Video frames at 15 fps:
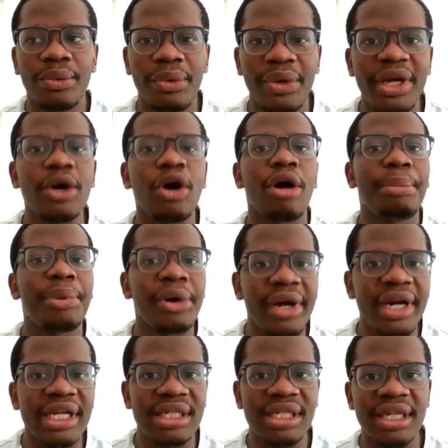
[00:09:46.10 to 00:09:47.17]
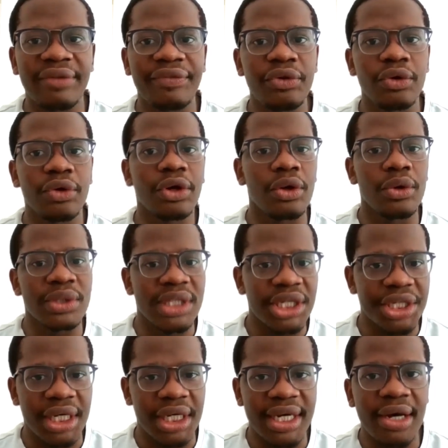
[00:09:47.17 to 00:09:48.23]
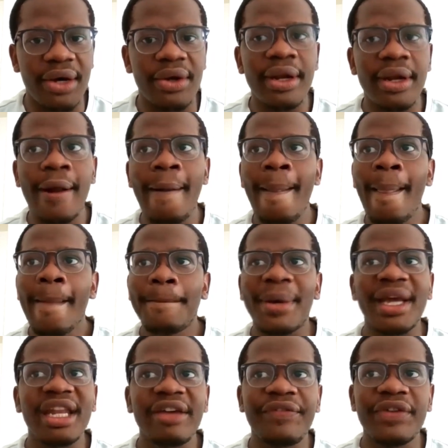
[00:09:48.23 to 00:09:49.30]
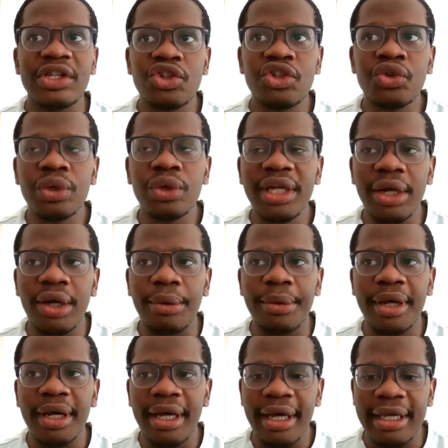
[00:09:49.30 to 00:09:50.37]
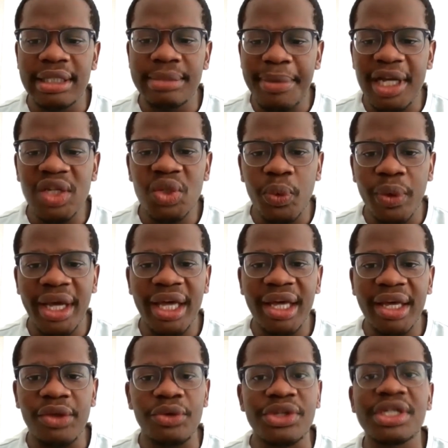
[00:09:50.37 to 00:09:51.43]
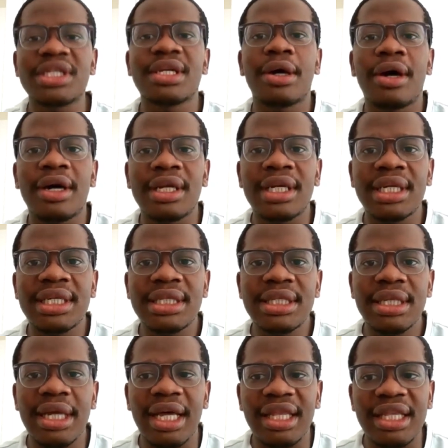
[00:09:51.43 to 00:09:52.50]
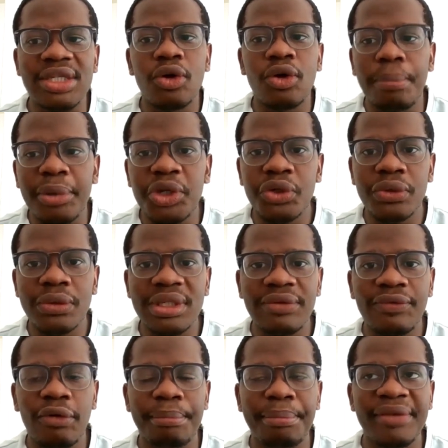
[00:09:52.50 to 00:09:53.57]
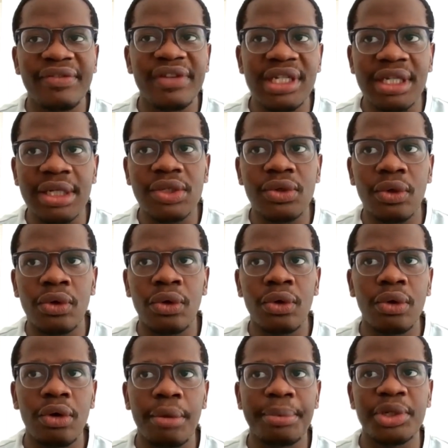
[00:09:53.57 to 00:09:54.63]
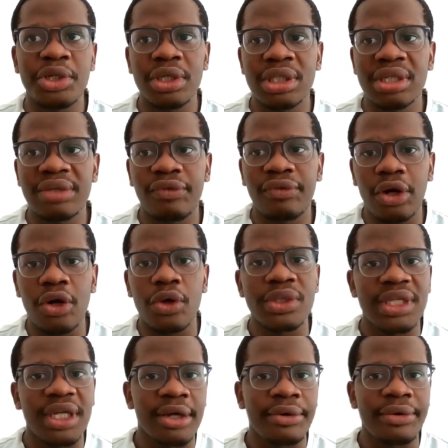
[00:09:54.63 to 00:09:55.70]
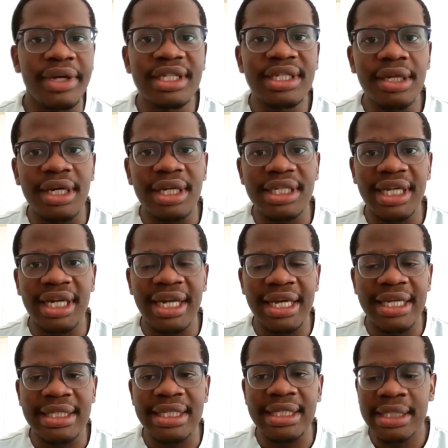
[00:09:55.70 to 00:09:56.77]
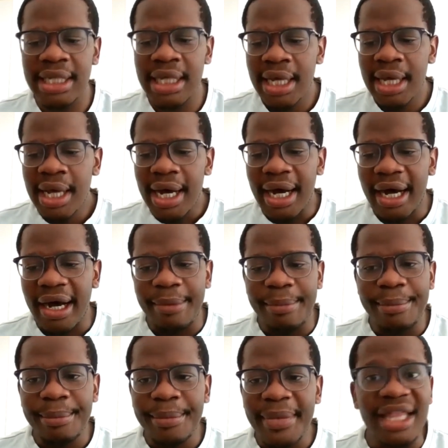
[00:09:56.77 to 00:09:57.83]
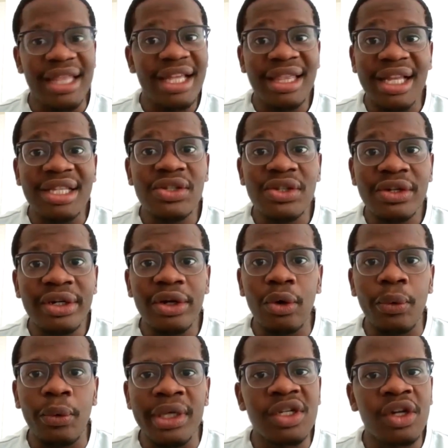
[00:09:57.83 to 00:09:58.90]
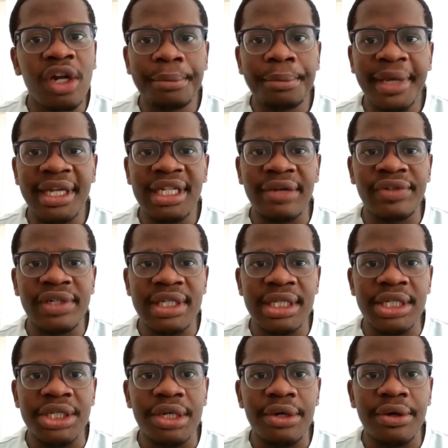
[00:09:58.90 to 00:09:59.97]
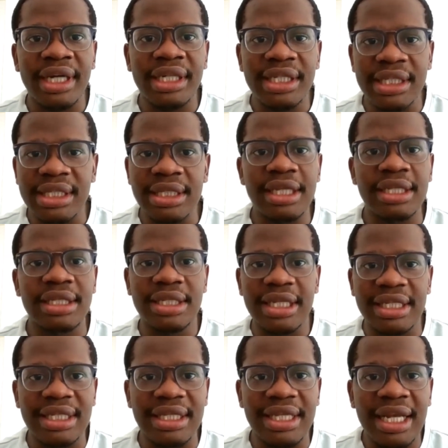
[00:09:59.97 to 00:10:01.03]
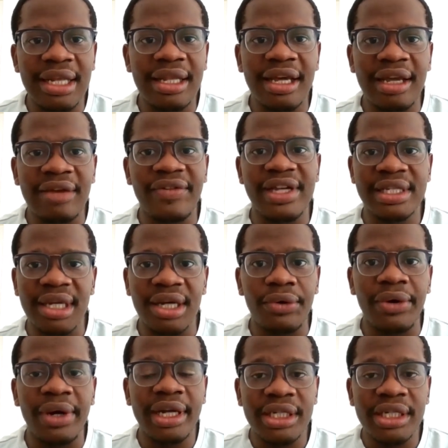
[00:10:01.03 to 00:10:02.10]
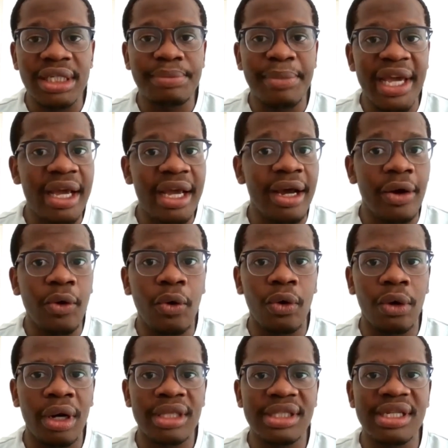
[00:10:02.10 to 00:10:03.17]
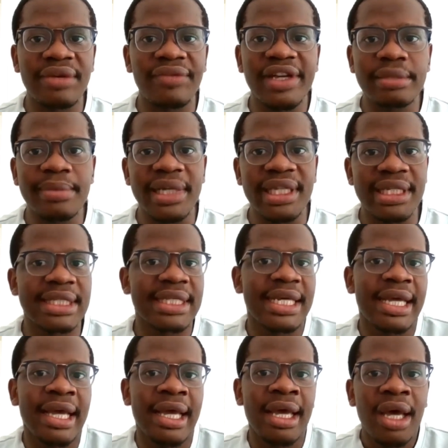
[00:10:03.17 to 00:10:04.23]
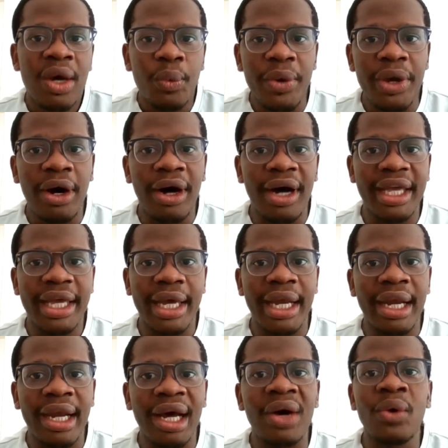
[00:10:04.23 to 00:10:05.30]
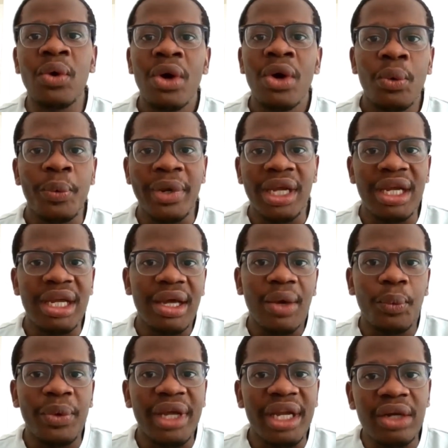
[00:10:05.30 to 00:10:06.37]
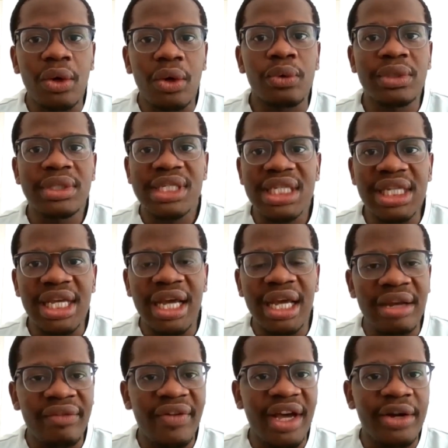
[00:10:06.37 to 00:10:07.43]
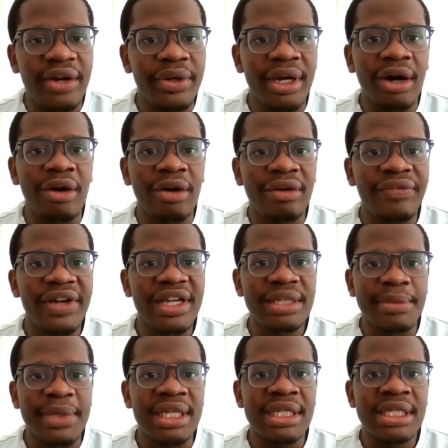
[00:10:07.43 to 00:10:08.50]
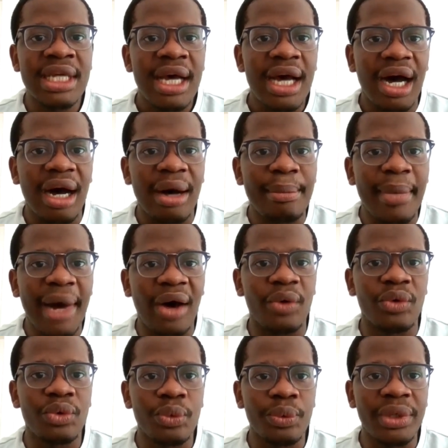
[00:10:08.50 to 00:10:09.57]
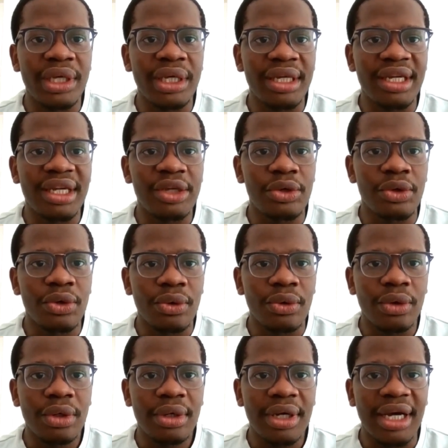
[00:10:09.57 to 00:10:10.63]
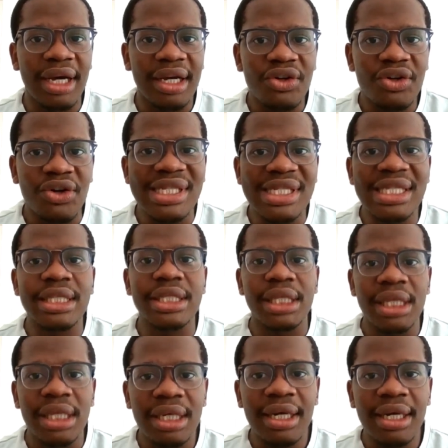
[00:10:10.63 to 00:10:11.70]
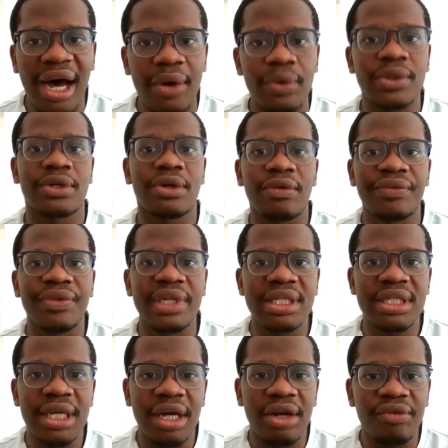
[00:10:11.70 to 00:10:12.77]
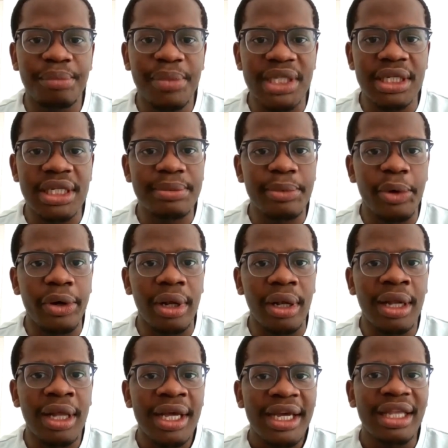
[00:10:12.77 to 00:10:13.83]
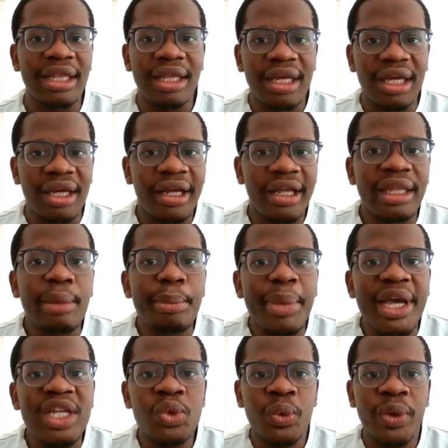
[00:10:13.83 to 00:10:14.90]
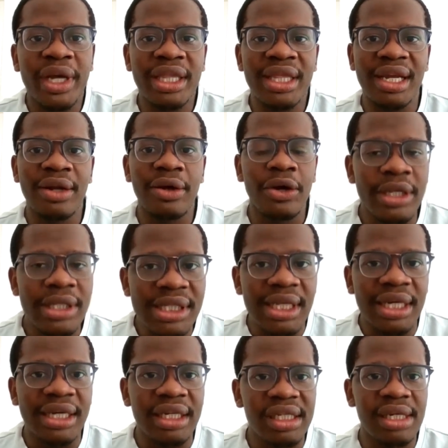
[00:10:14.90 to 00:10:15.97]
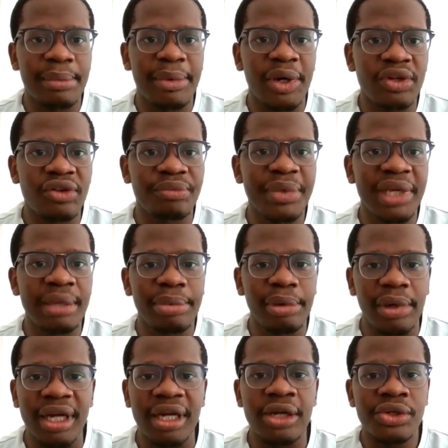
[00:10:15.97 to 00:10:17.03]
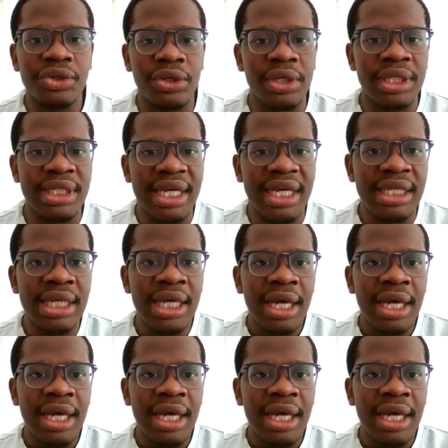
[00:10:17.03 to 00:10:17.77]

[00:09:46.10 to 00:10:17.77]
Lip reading: reoperate if you close and shut down. But if it's truly a space where you just can't, there's no opportunity for pivoting, so no opportunity for closing and restarting in essence, and then that's certainly always going to be a tough decision, right? It's then the investor really just making call on its investment and saying, we are here now, we don't see any value in our investments. How do we, transition out of this kind of business model in the best way that hurts the least amount of people and ensures that